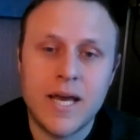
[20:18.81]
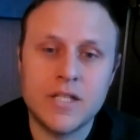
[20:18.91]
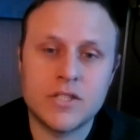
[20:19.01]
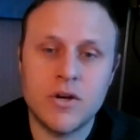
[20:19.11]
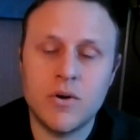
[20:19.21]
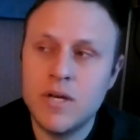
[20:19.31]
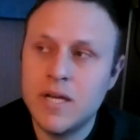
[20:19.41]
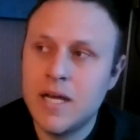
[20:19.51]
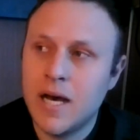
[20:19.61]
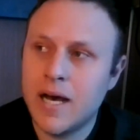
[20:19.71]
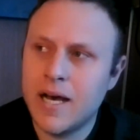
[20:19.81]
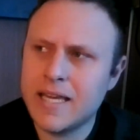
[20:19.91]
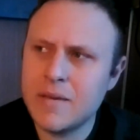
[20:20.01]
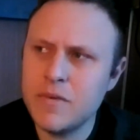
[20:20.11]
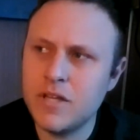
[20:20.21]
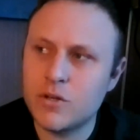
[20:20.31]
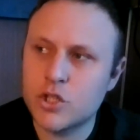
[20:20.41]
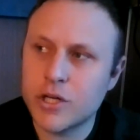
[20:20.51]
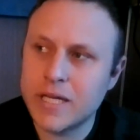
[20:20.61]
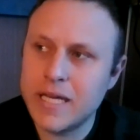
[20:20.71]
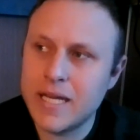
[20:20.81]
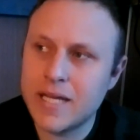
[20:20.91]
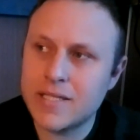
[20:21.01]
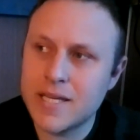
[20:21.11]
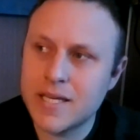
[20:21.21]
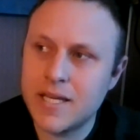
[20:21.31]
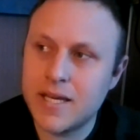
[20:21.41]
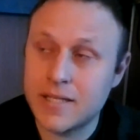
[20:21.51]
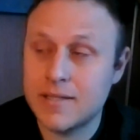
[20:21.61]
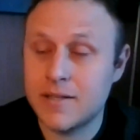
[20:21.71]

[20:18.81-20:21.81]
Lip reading: And so it can be a little tricky to get ticketing.